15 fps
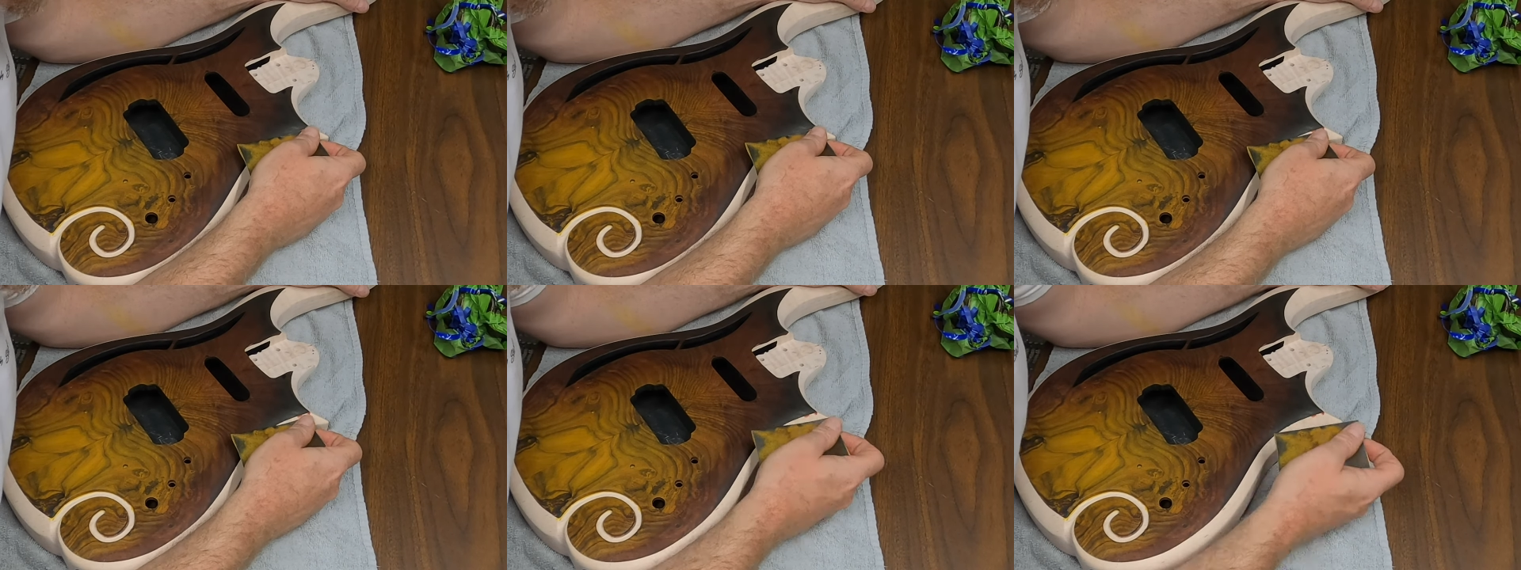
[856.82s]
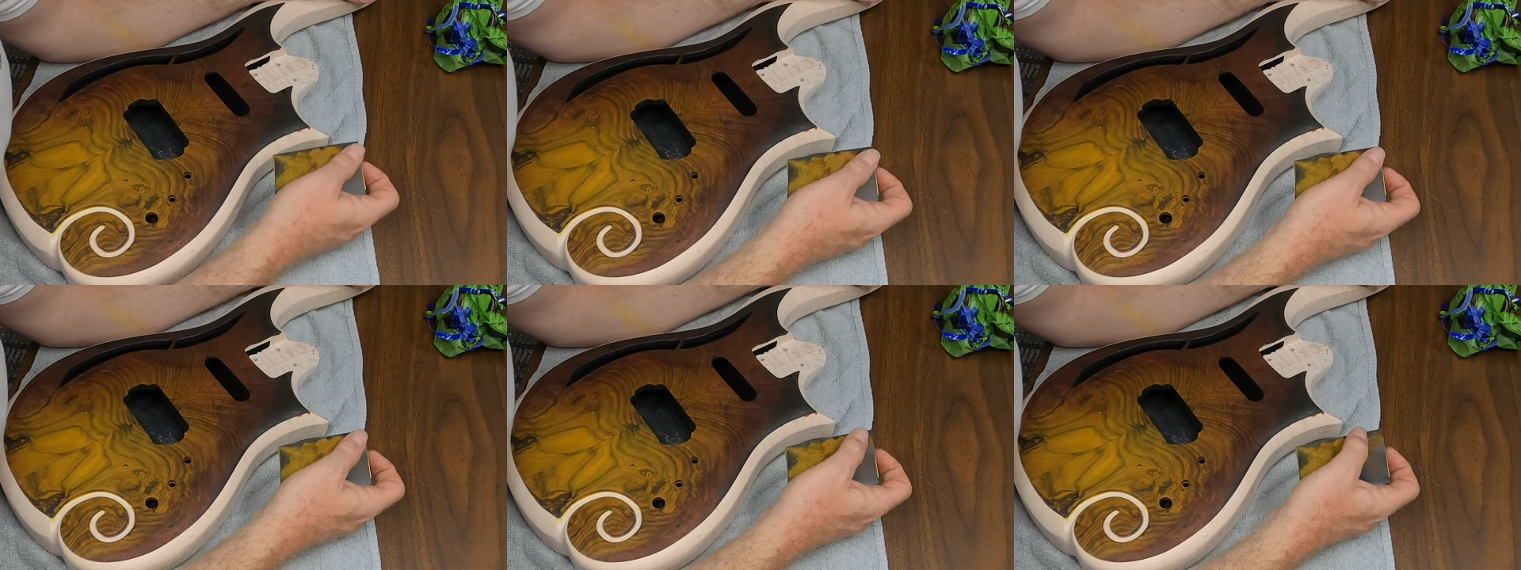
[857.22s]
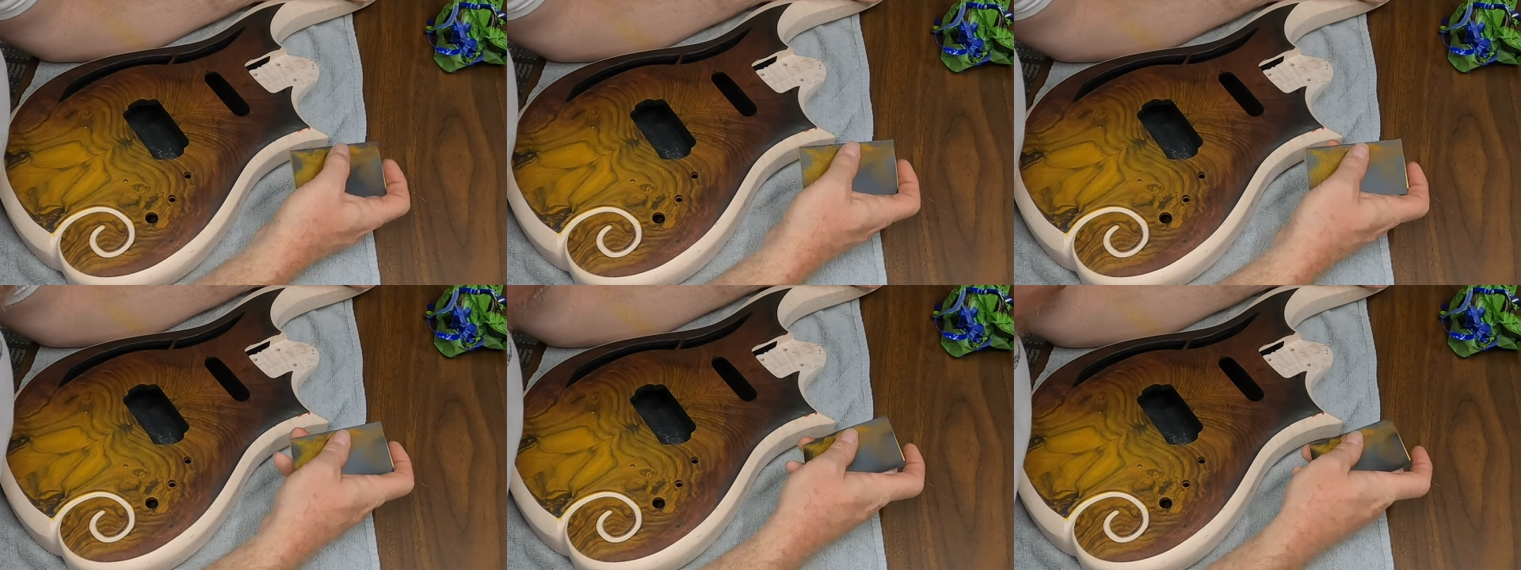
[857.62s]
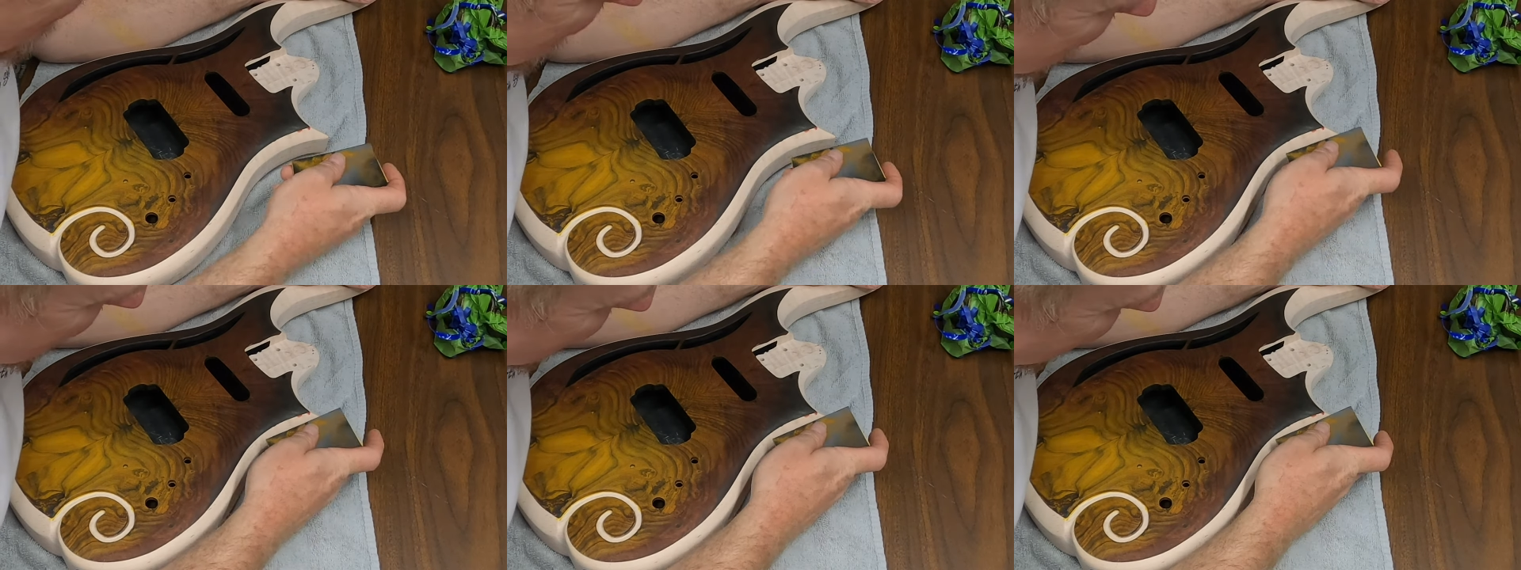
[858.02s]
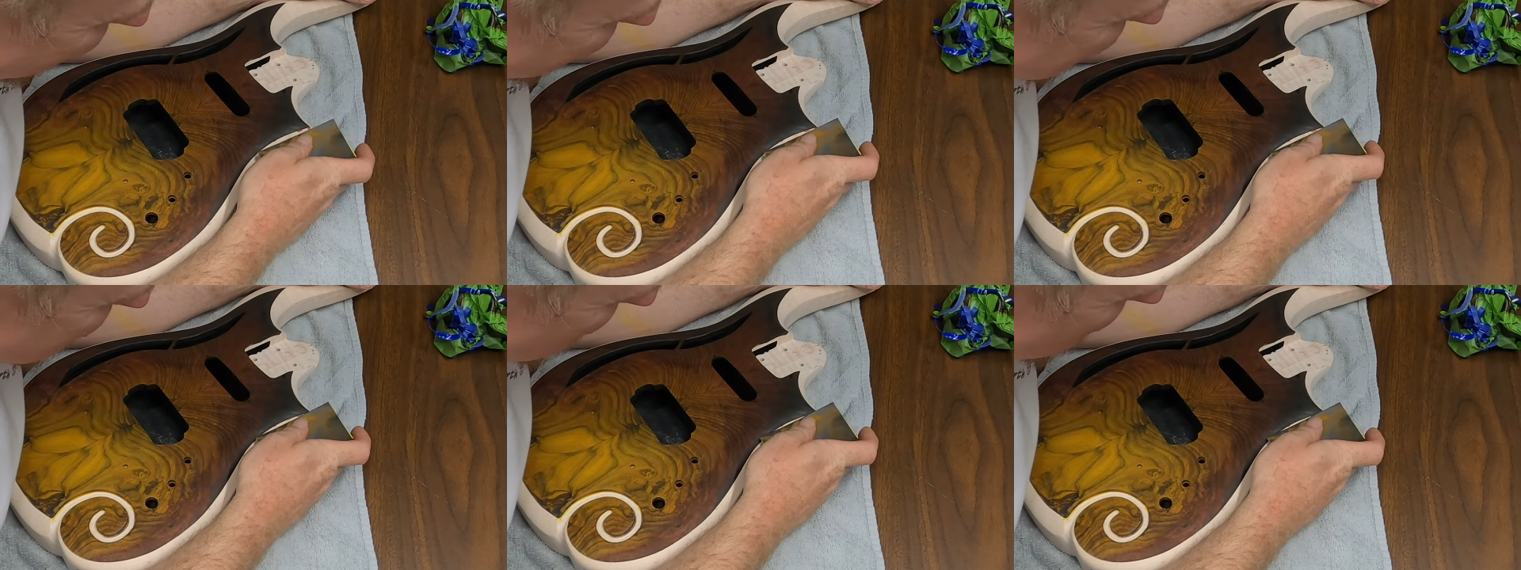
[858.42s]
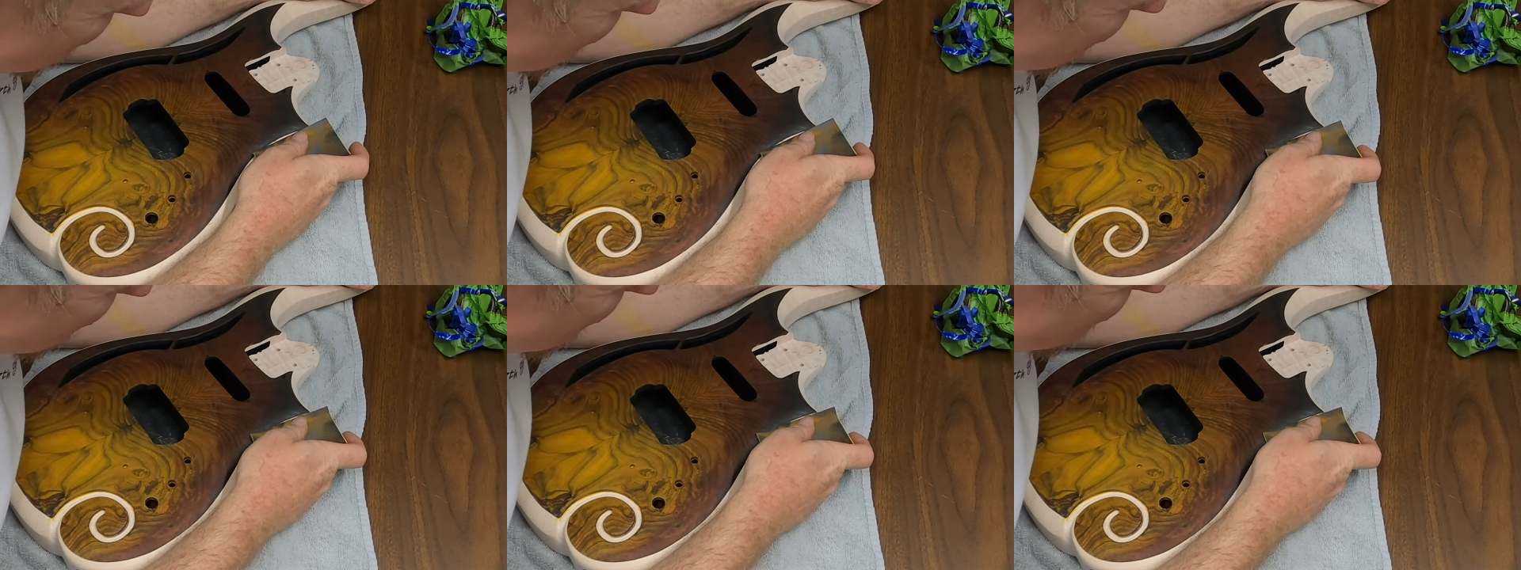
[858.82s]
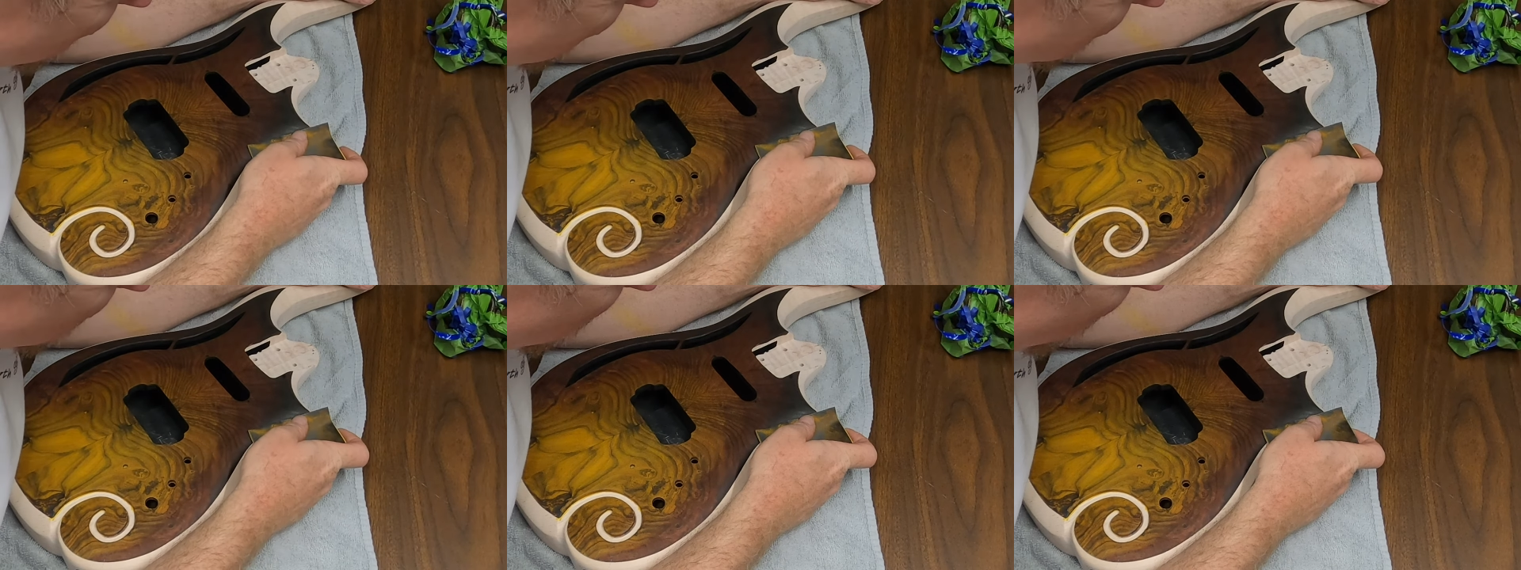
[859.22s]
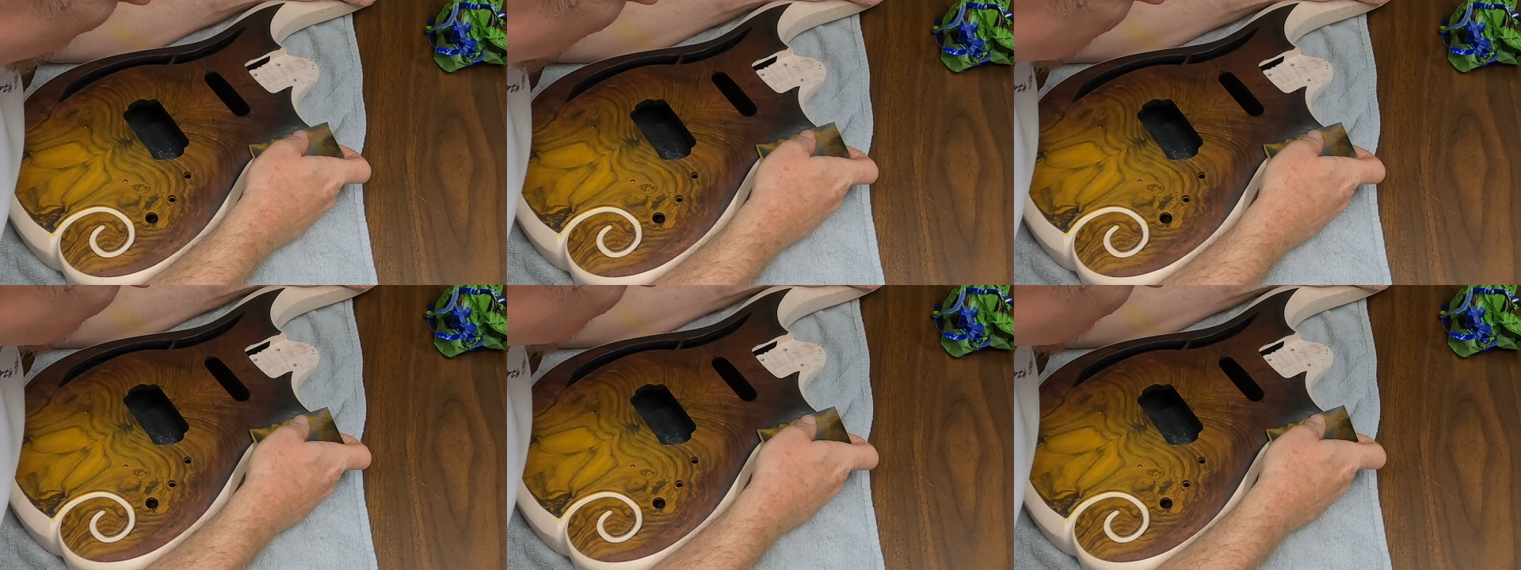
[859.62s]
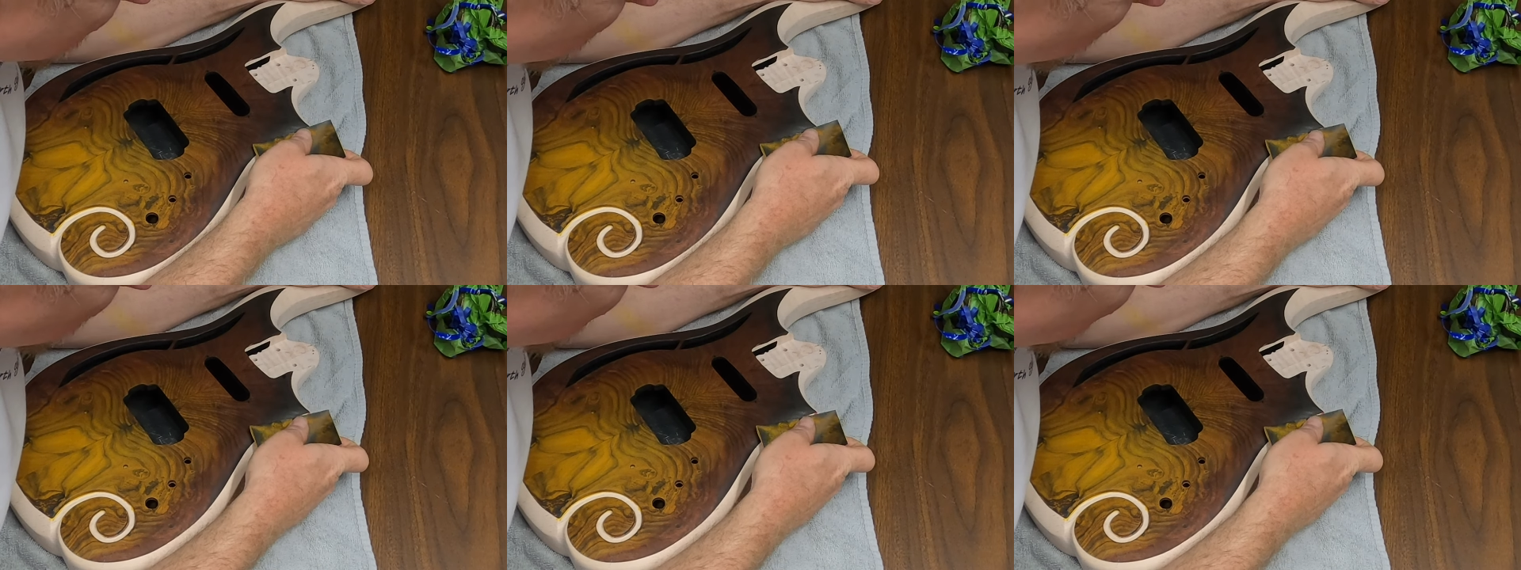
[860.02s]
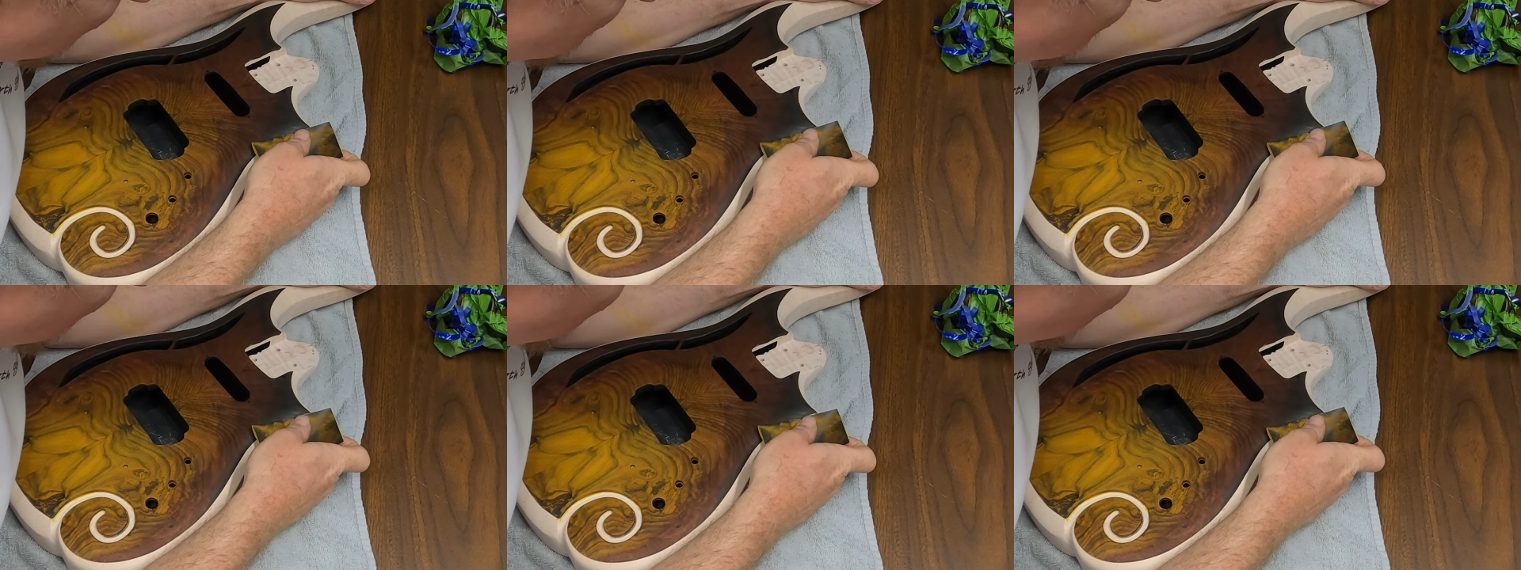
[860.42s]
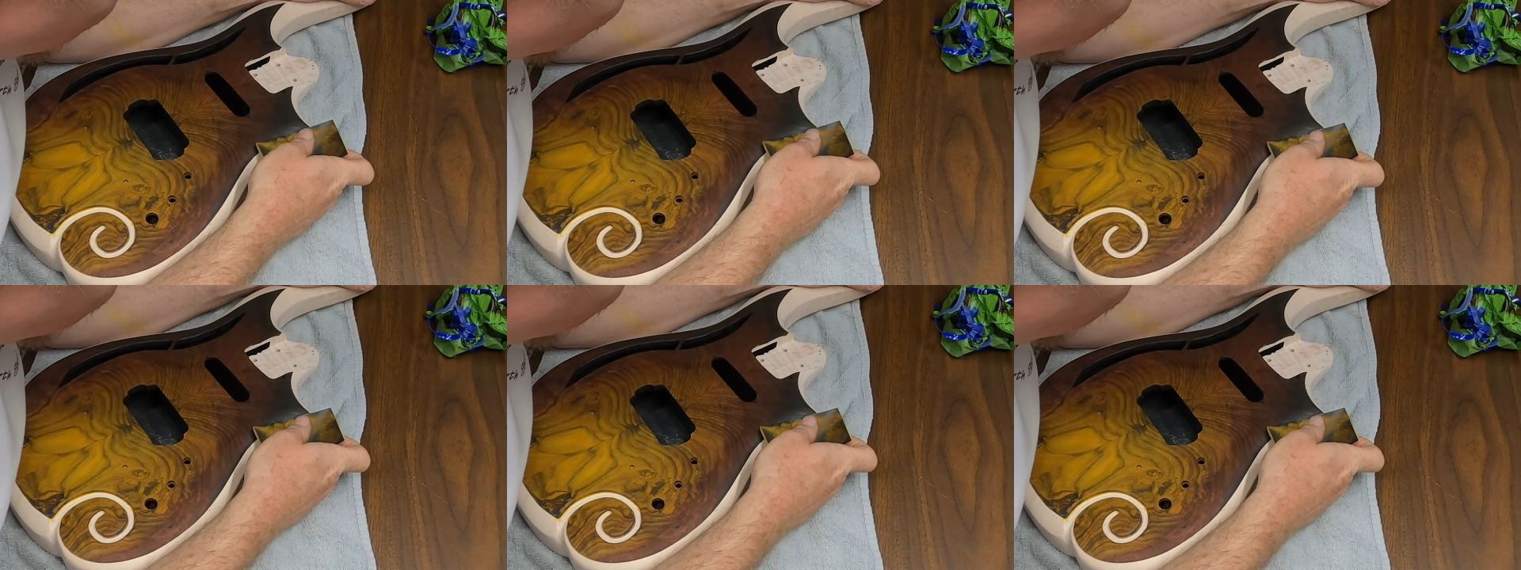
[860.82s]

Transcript: No face is visible, so there are no lips to read.